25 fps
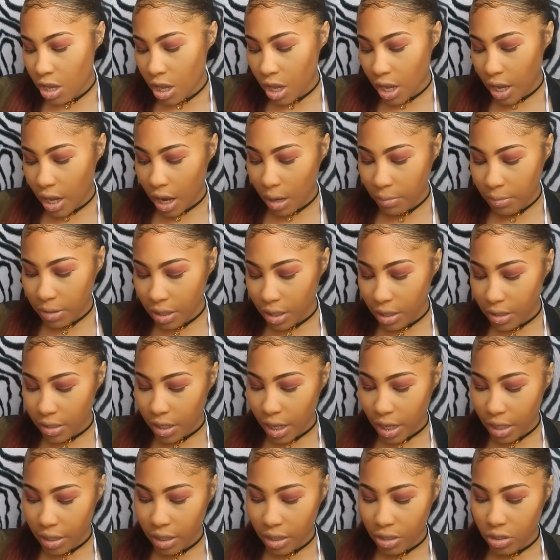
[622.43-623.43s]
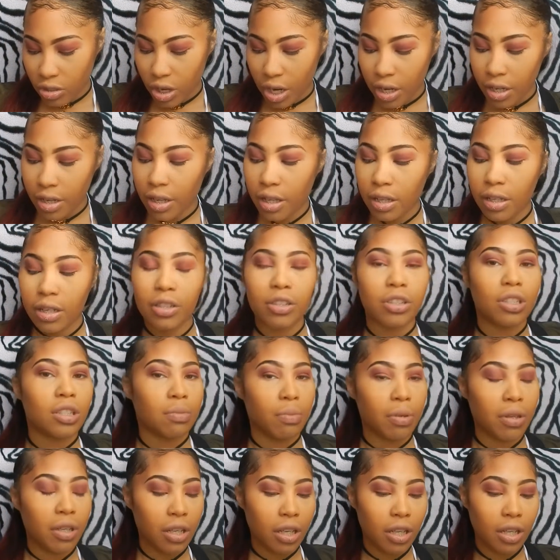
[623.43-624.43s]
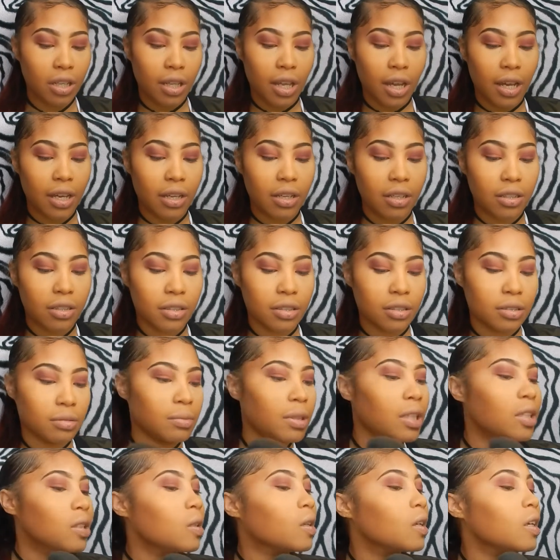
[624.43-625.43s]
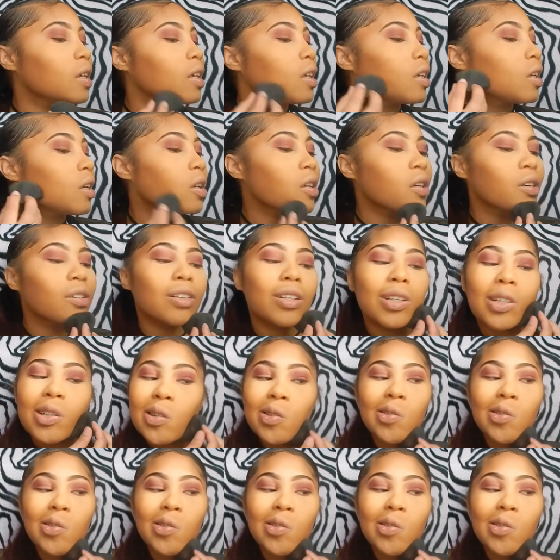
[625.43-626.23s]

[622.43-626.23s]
And I'm just going to take this dark color and just put it like um, under here.